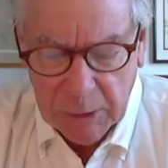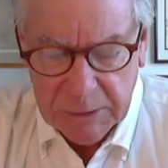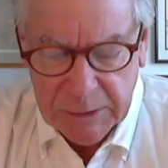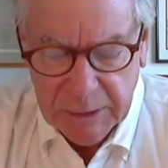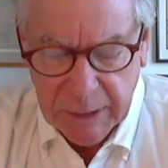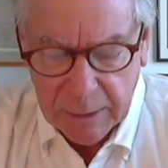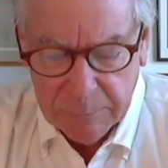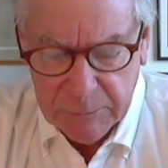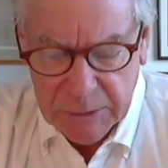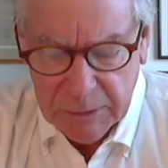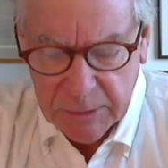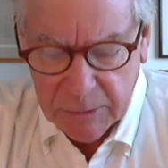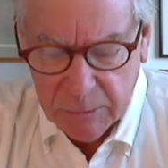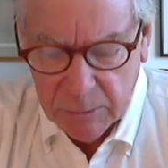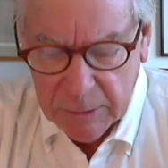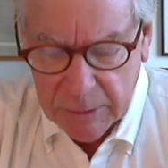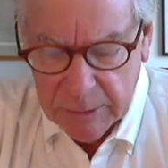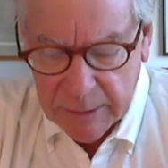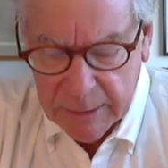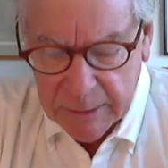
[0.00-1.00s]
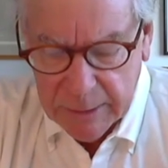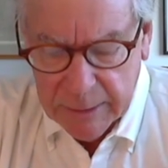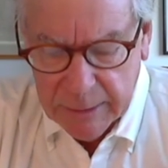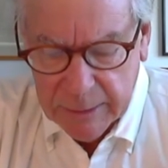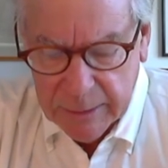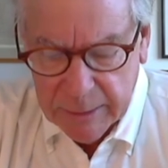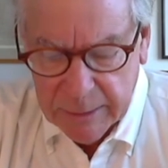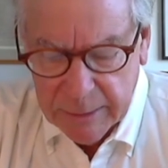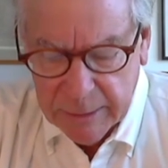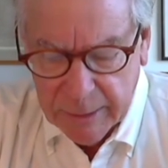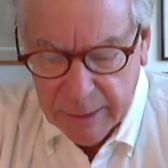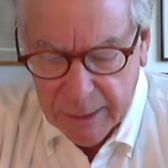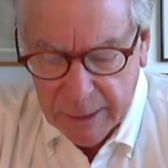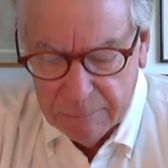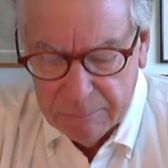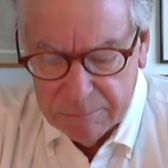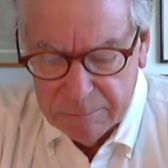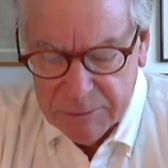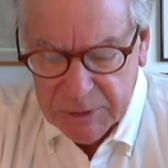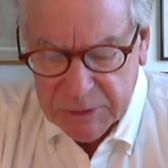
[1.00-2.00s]
time too.
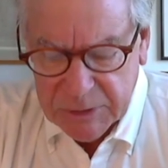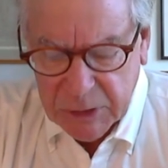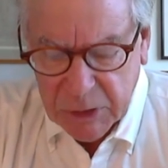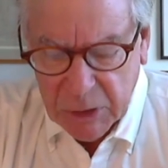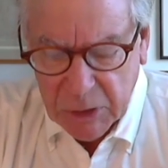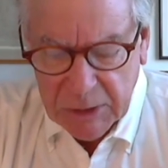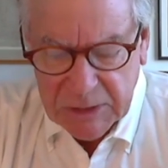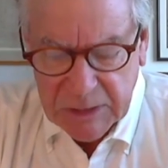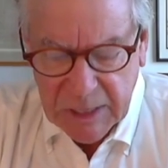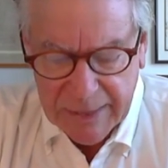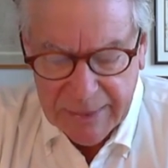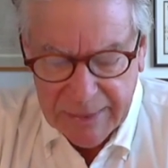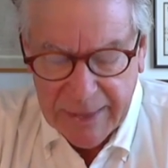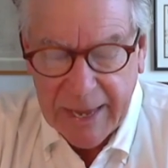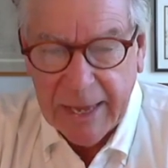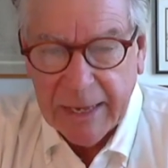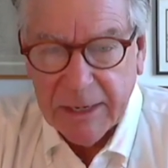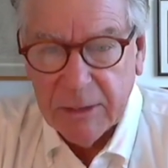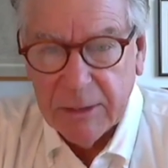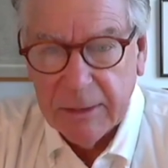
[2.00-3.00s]
Just thoughts on that?